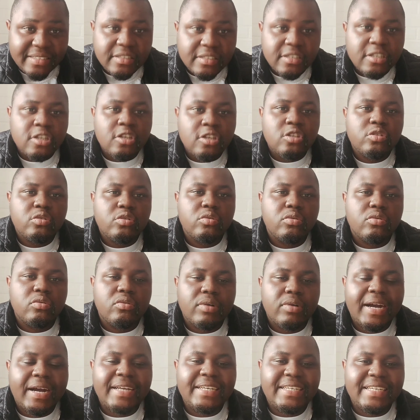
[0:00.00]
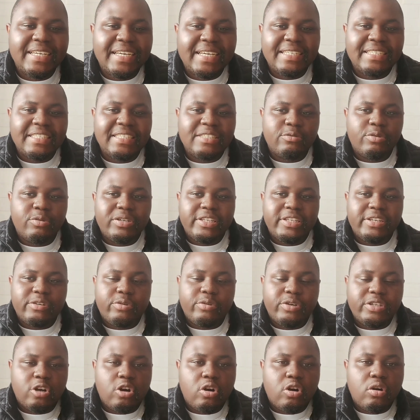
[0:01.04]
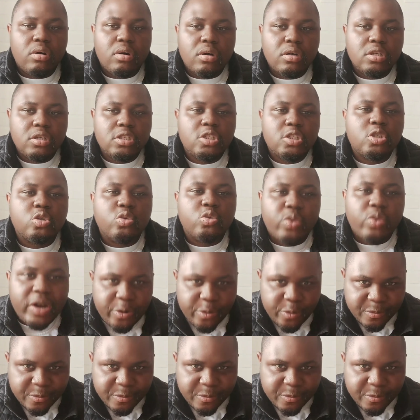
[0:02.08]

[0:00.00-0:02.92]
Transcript: So, and again, what they call swallow.